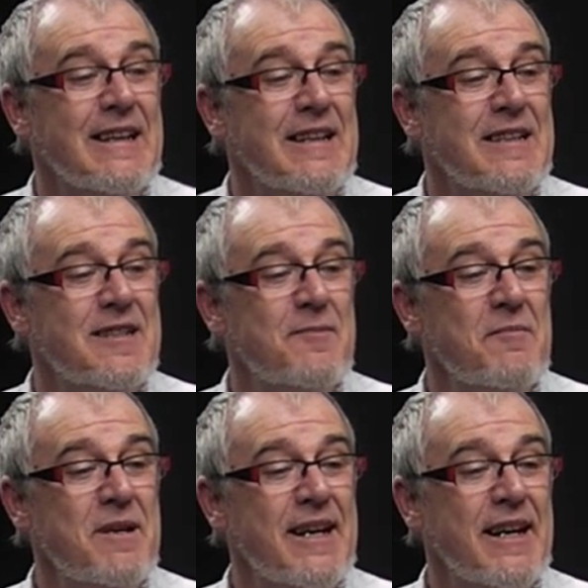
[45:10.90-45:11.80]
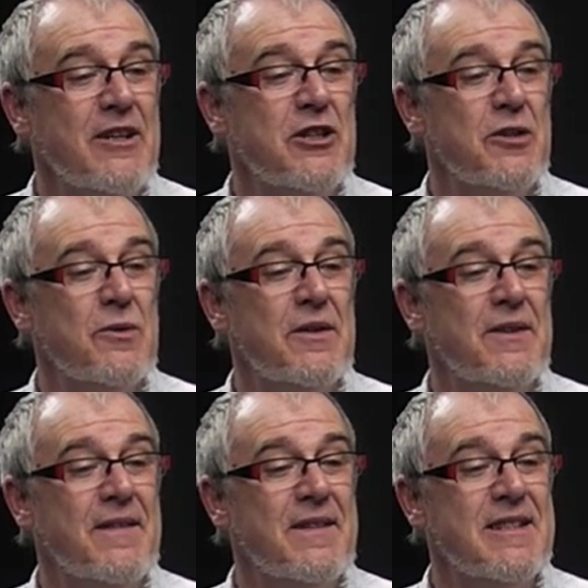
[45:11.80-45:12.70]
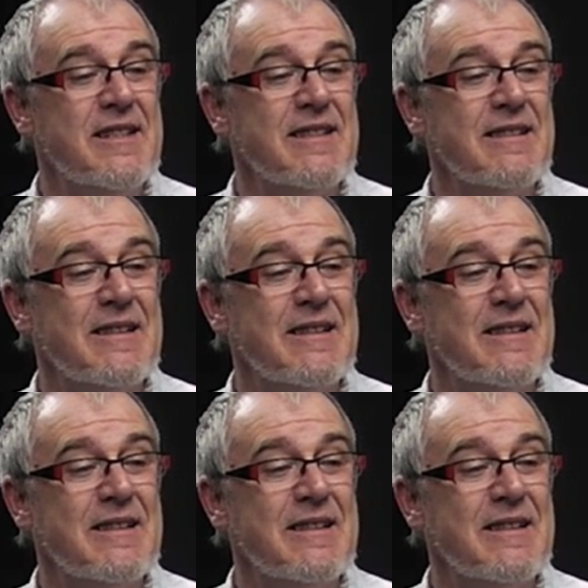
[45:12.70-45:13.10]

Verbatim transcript: to be making sure that there's